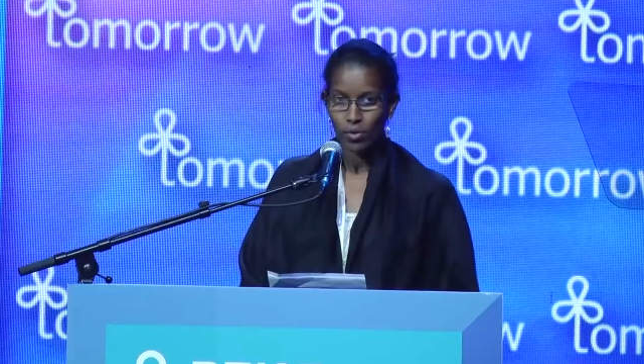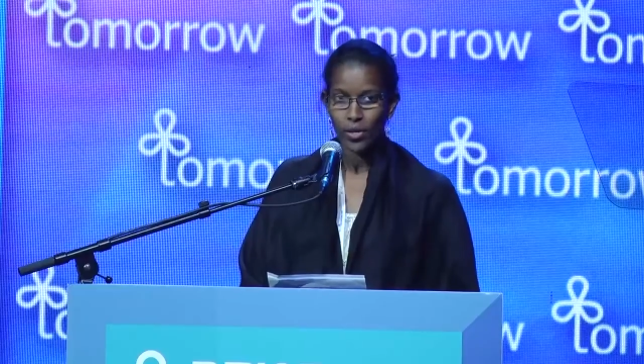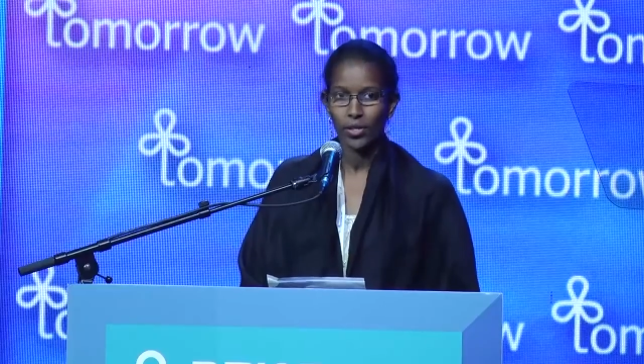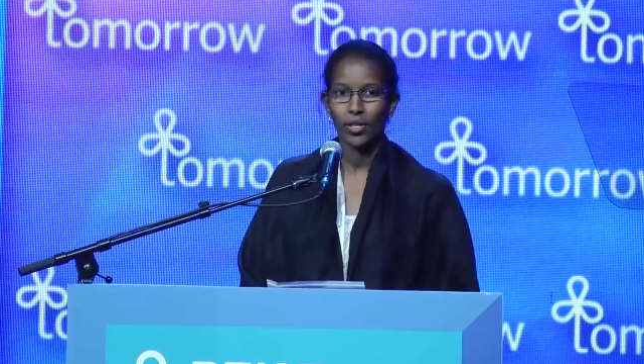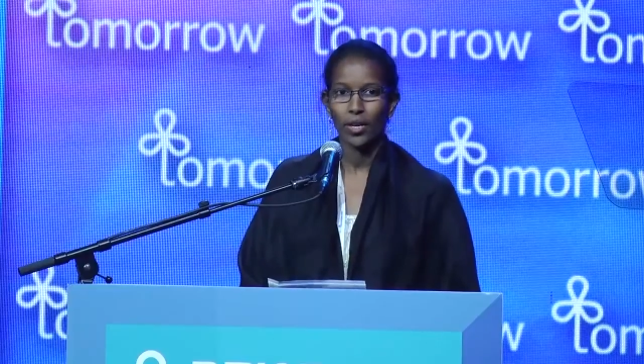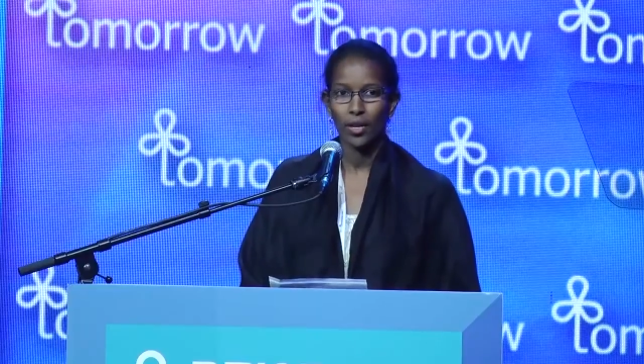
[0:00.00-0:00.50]

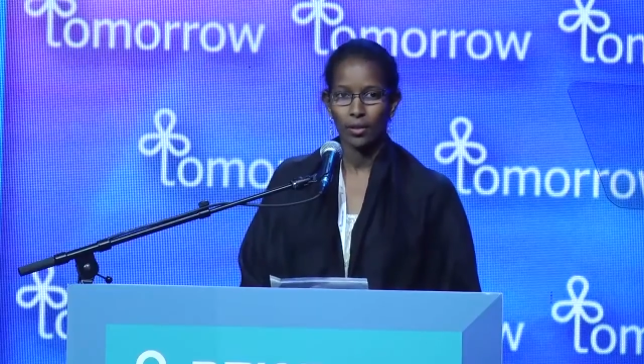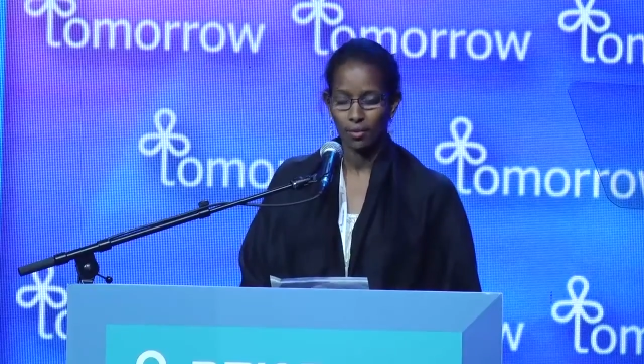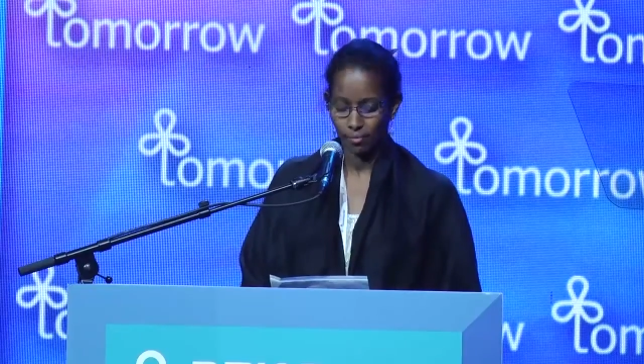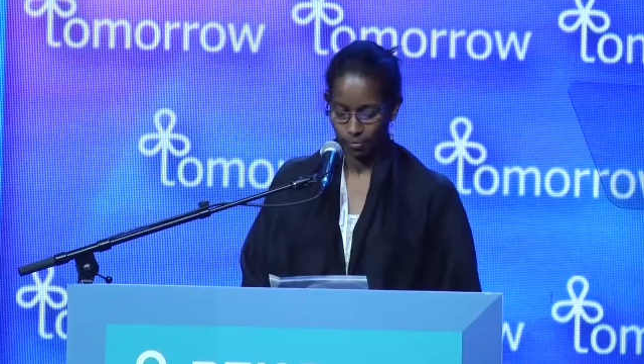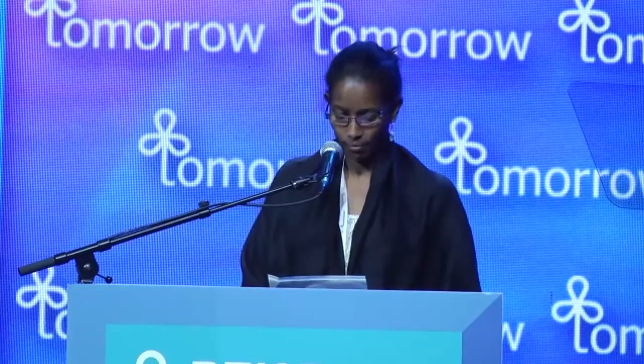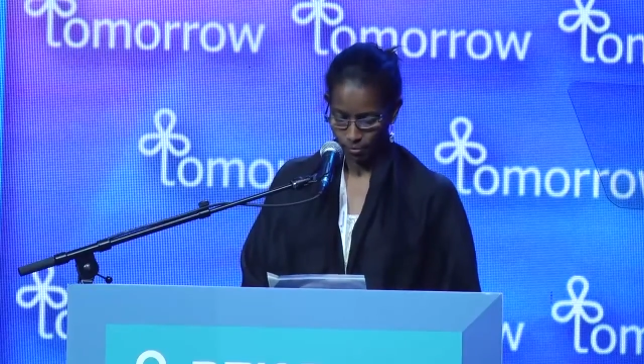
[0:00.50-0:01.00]
Israel,
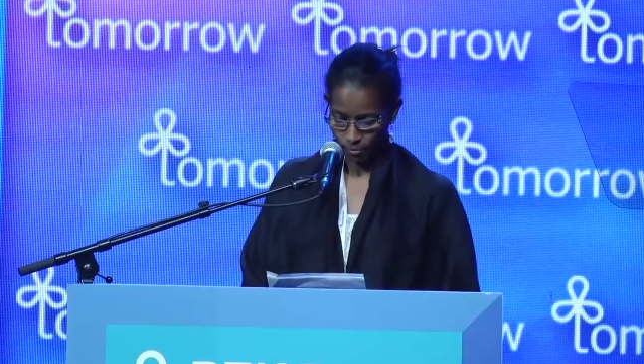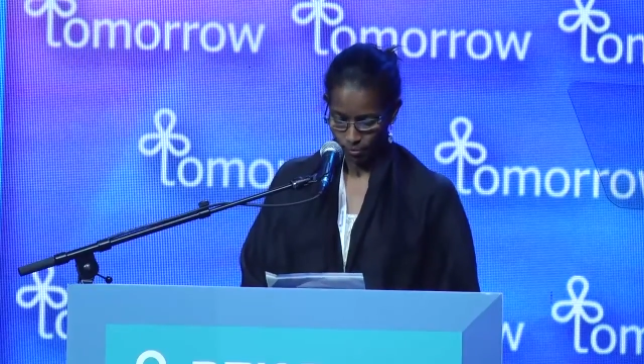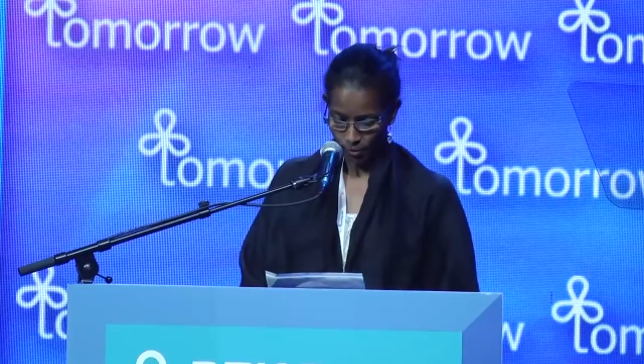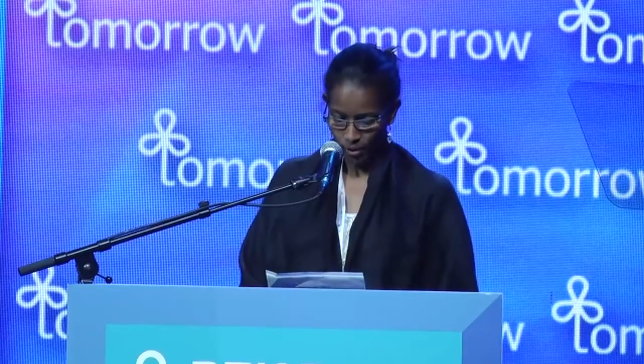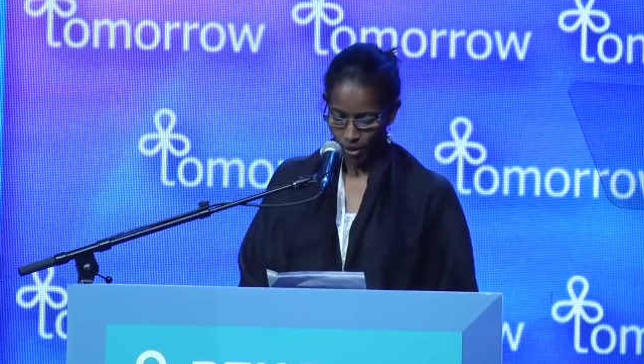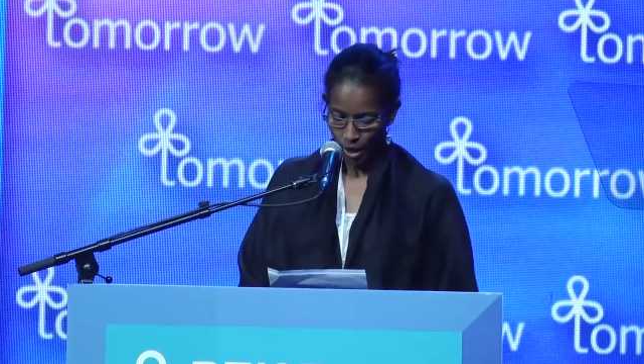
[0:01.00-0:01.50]

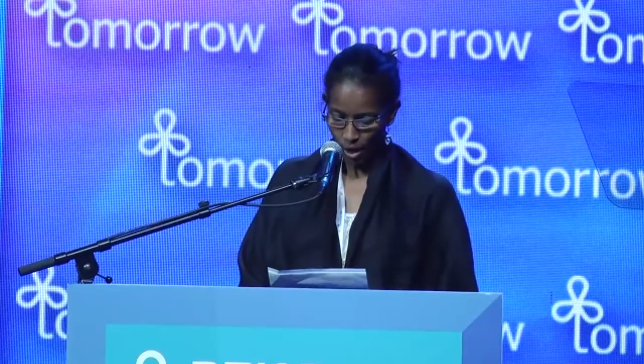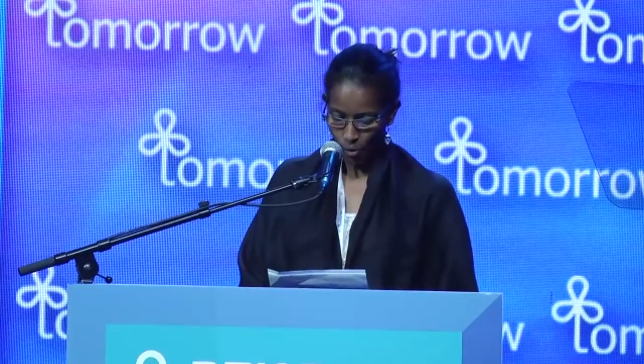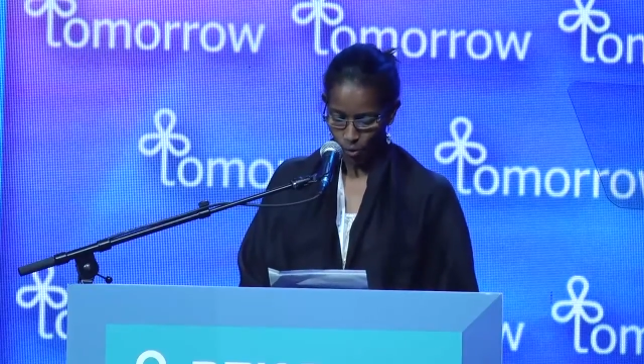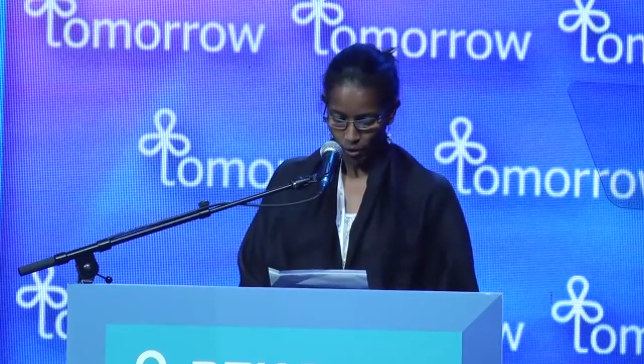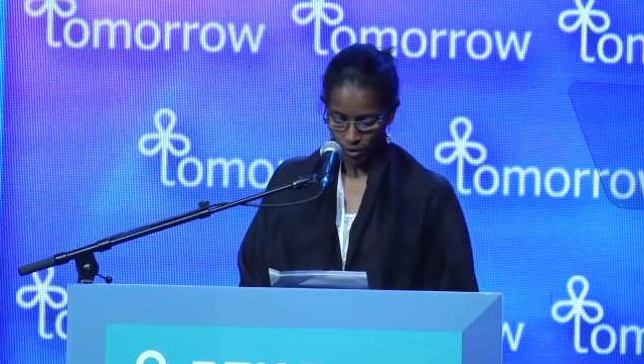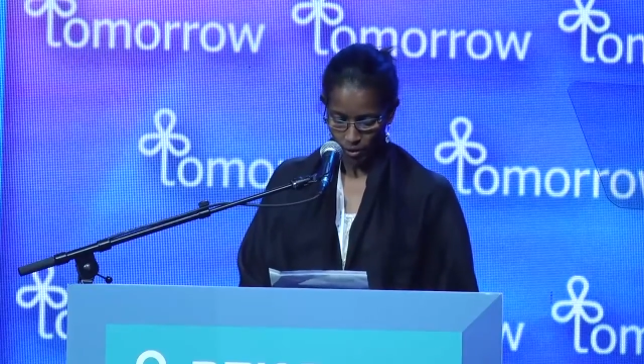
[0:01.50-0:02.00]
young
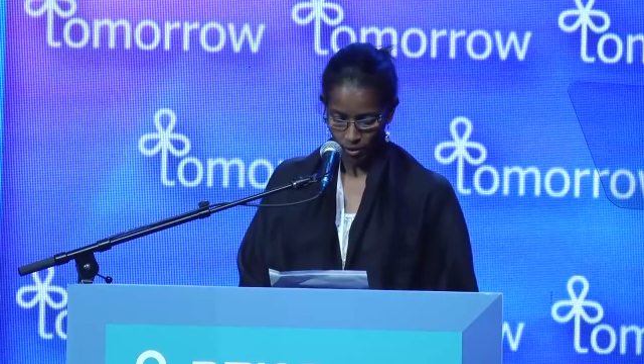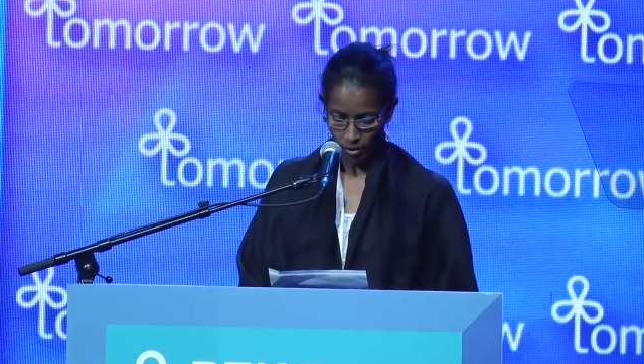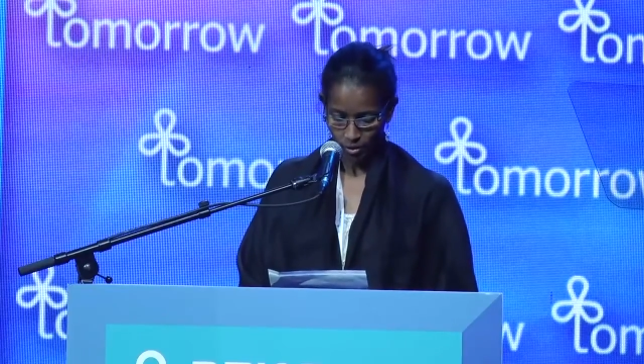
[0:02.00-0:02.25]
ones,